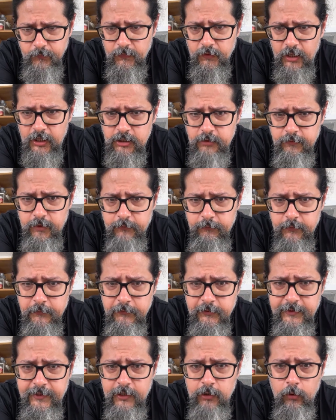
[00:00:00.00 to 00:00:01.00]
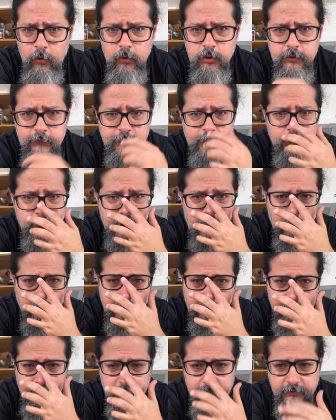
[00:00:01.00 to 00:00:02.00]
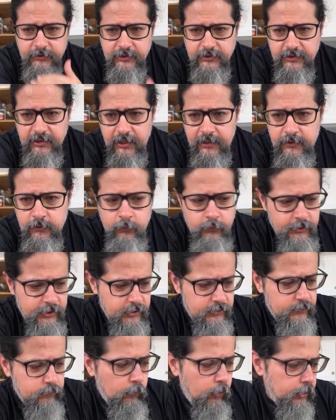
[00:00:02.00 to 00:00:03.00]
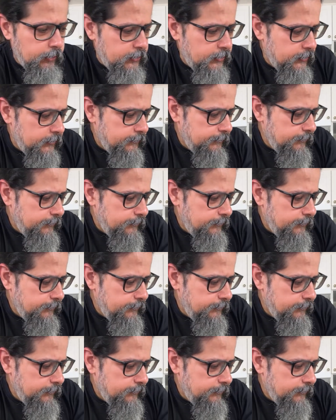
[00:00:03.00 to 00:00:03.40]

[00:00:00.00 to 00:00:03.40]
Anyway, we will get all the food out and we will decide who eats what.